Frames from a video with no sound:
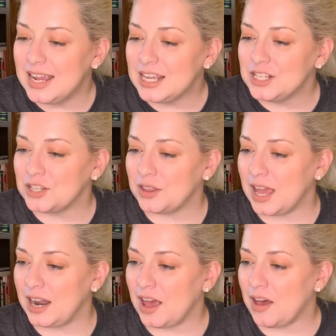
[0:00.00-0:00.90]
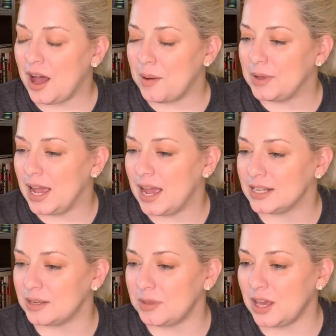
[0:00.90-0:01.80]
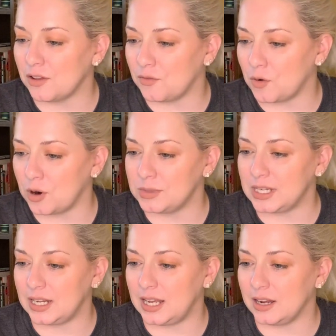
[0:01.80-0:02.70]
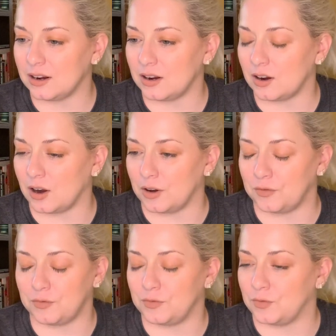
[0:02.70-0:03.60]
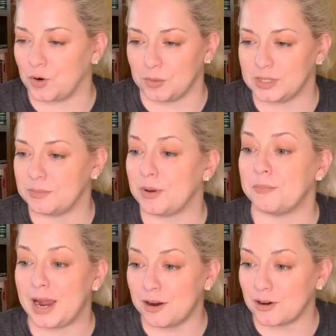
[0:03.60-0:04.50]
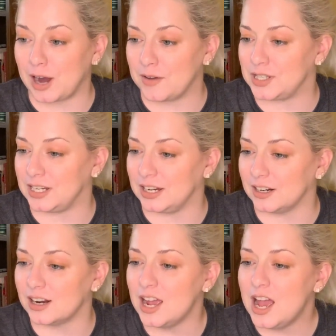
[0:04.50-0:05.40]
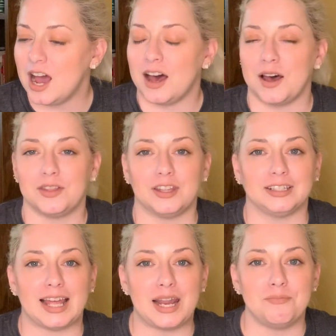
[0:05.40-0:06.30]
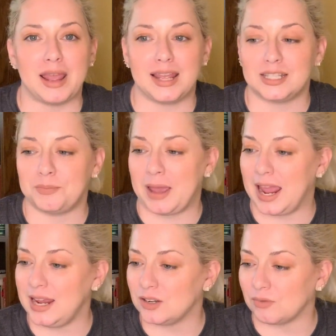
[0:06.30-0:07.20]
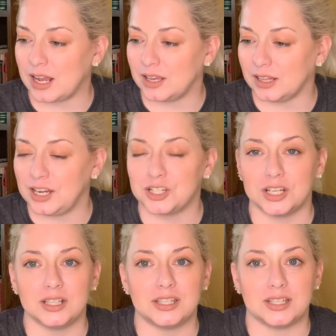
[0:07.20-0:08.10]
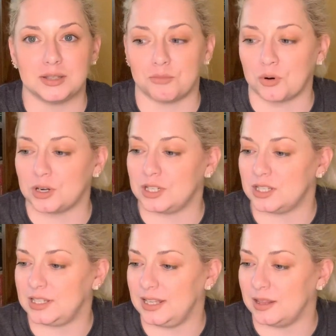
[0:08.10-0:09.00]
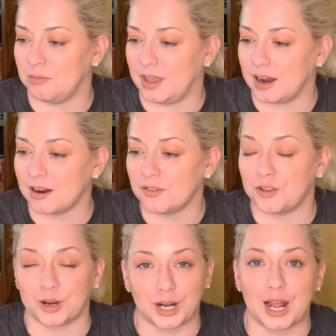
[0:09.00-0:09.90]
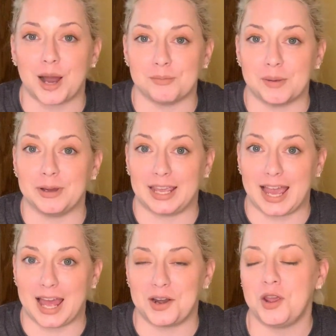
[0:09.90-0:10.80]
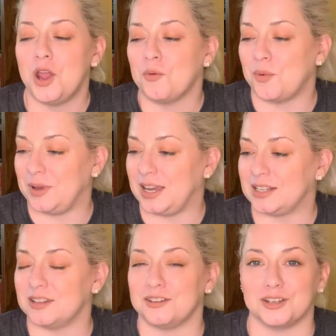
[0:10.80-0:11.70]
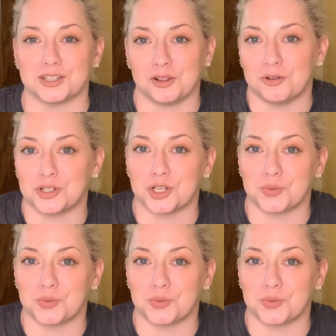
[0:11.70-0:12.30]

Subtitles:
So then some of the other forms in here are forms, but paragraphs in here. The lead-based paint regulations, it's important to see them there. They're going to come up again when we get to the disclosures.